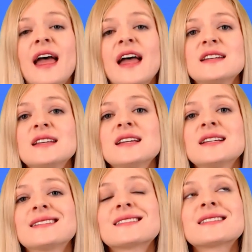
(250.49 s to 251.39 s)
and
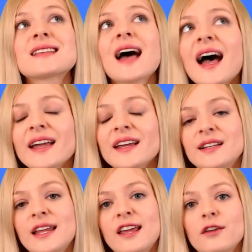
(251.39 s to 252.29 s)

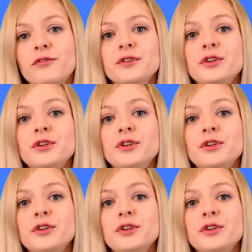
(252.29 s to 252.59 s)
decide if